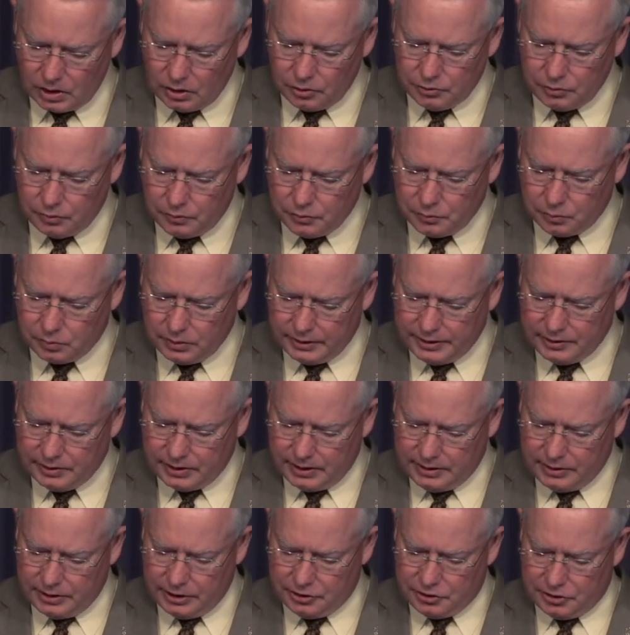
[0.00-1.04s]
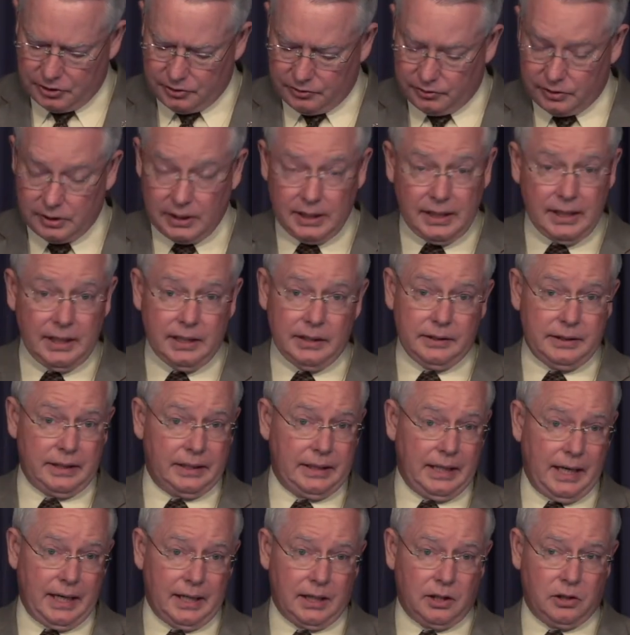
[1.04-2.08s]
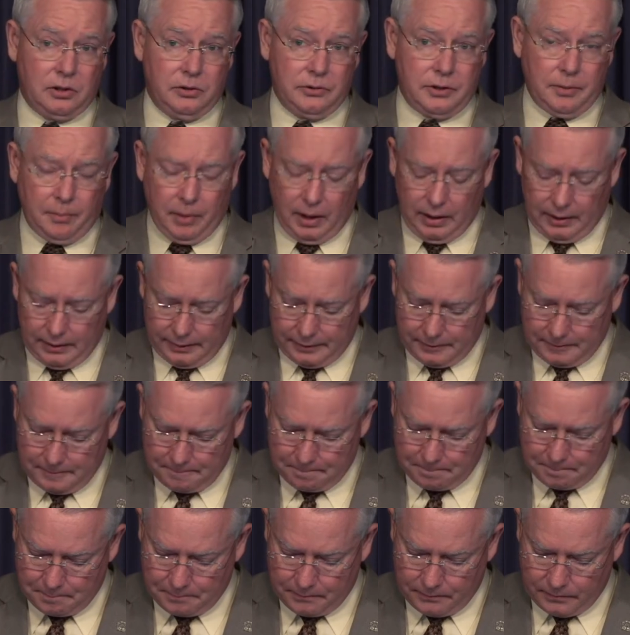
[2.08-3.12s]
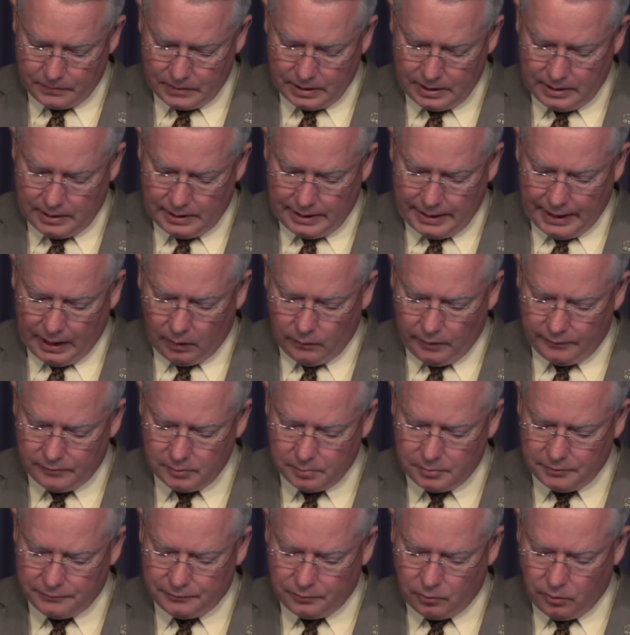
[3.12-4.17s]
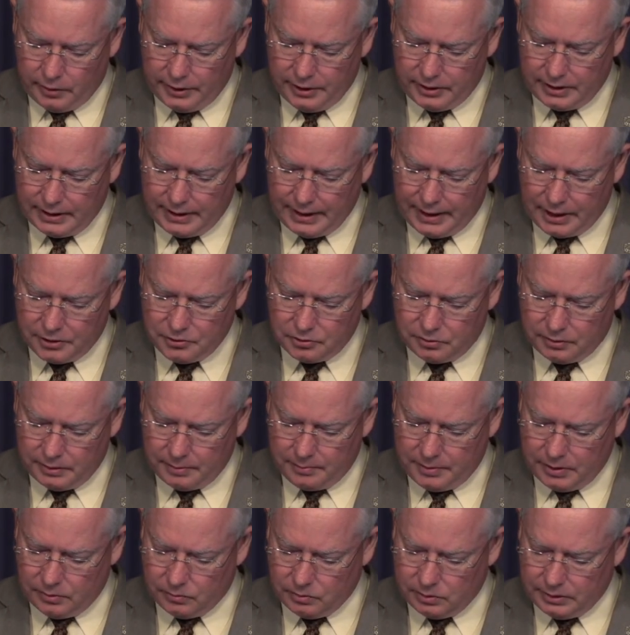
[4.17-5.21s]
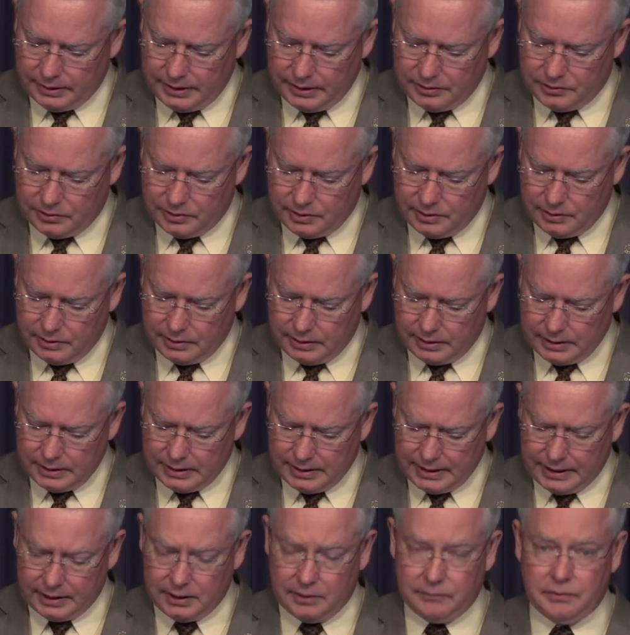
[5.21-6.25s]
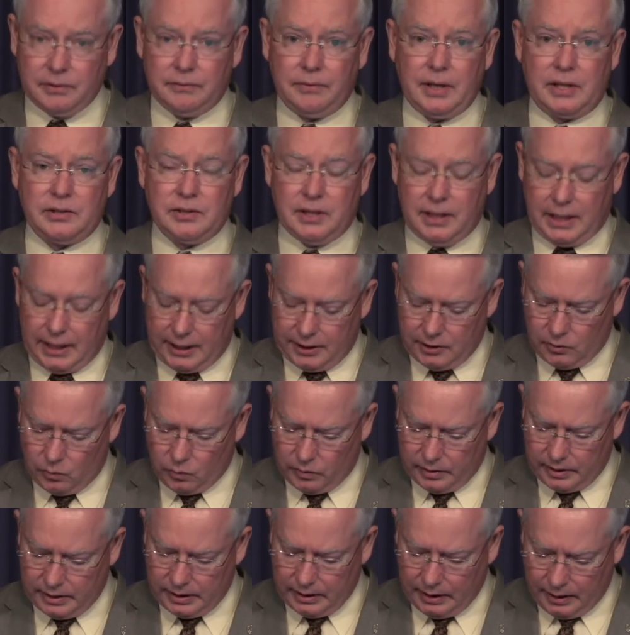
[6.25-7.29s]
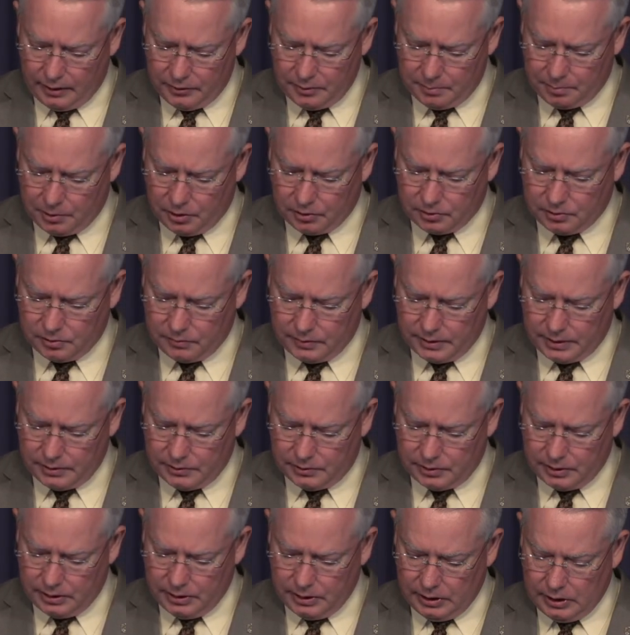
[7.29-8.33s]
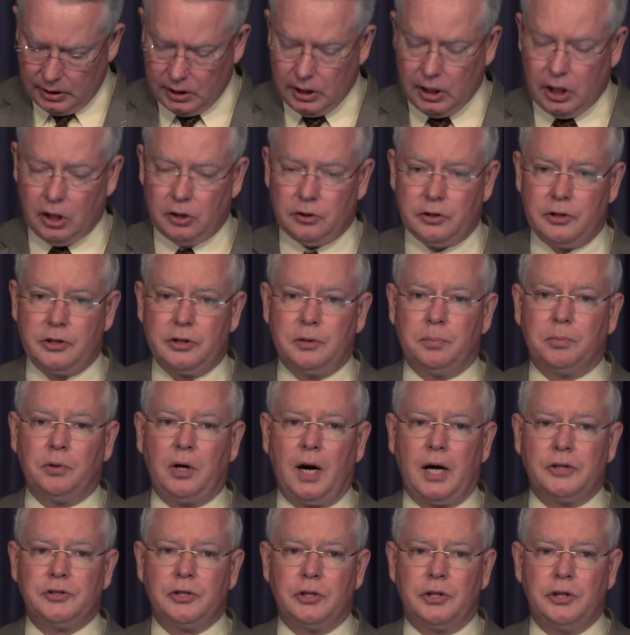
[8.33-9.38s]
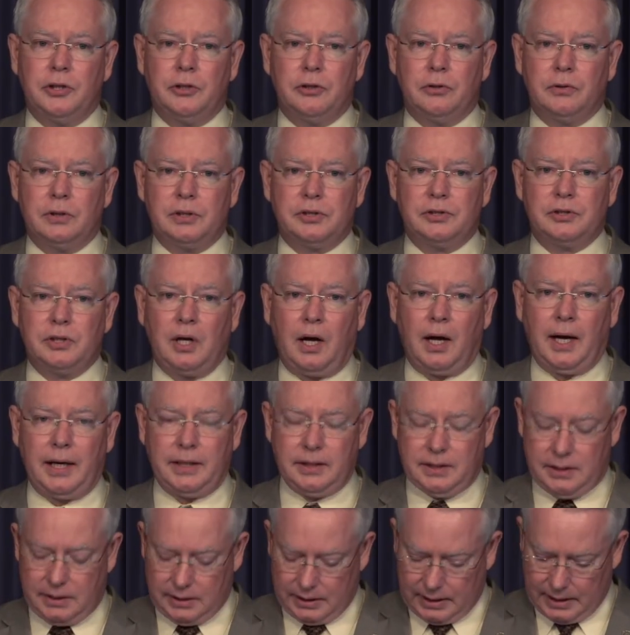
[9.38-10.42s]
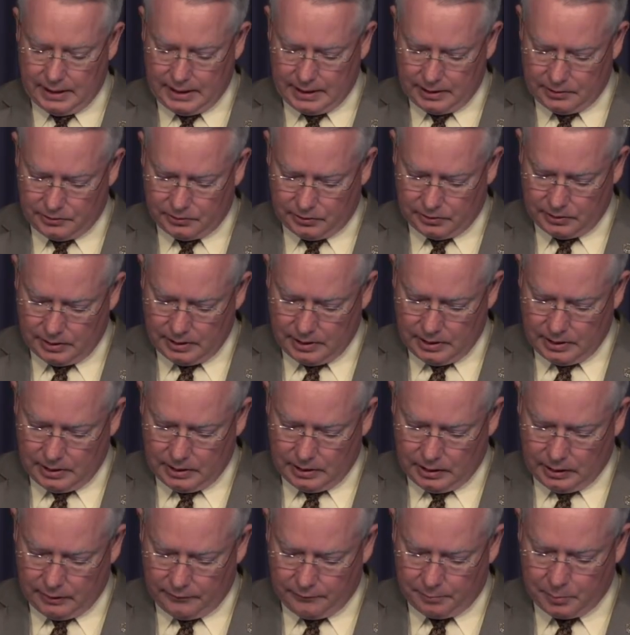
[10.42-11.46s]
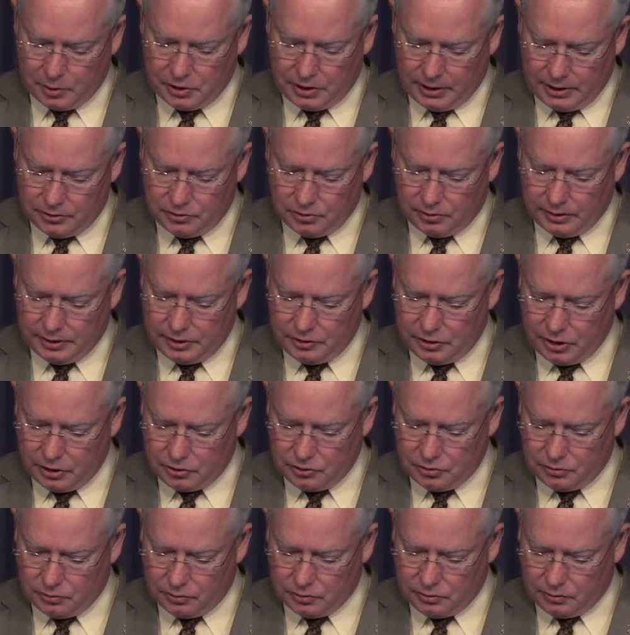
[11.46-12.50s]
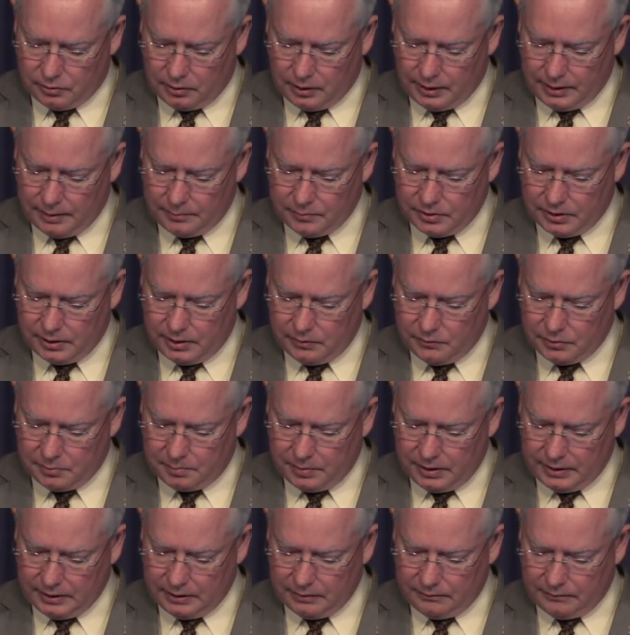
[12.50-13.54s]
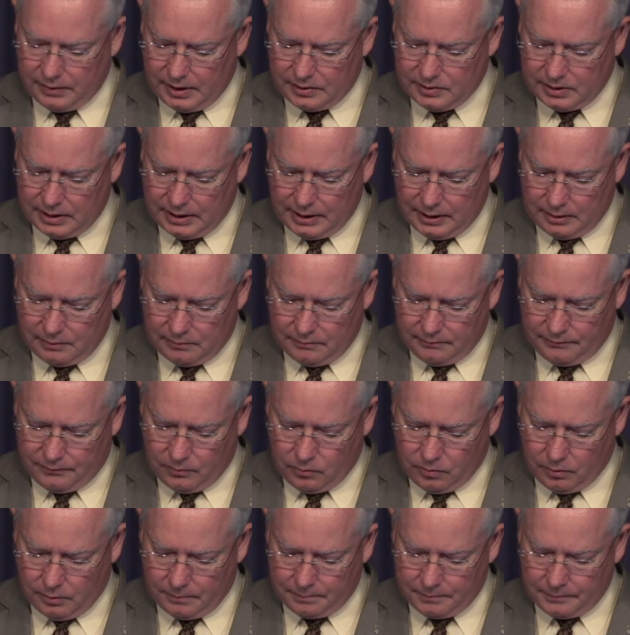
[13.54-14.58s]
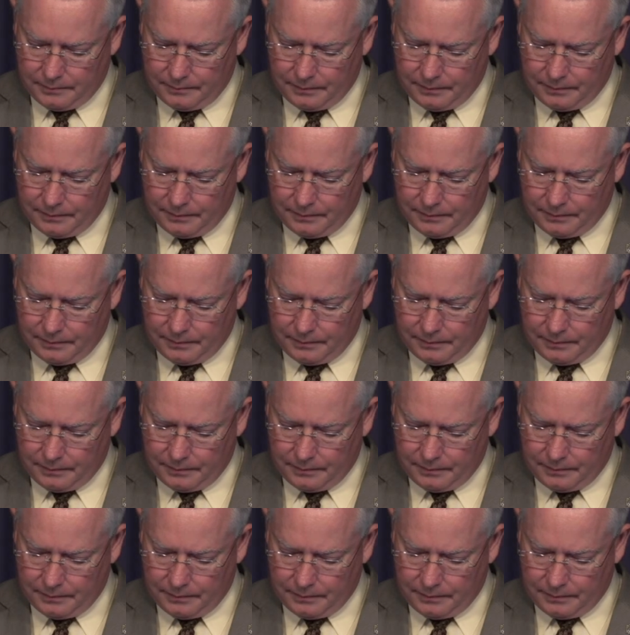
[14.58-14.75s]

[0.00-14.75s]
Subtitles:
So his release conditions did not include a bond. However, before he could actually be released, a detective investigating one of the other burglaries alerted the prosecutor assigned to the case of potential additional crimes that he was being investigated for.